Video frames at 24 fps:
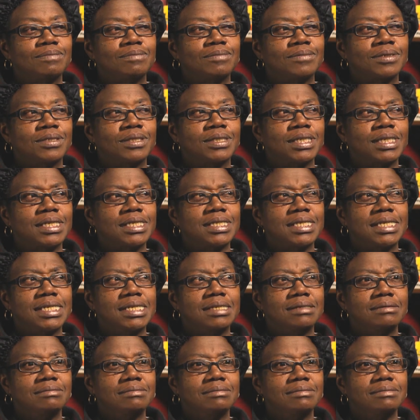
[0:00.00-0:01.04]

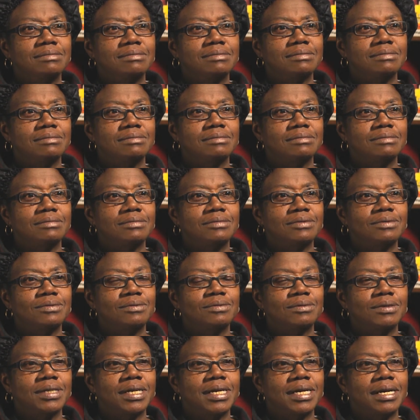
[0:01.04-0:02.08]
16
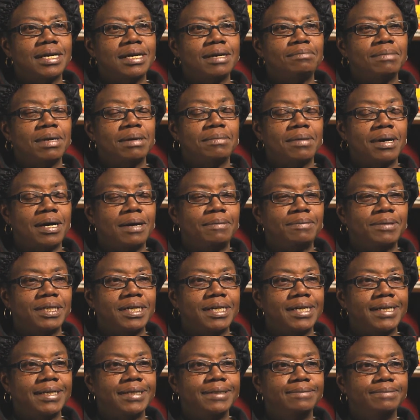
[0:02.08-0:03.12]
when my mom
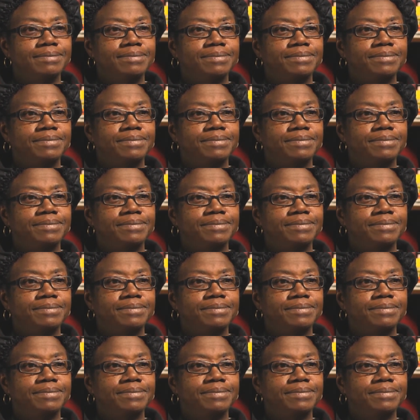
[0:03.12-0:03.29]
died.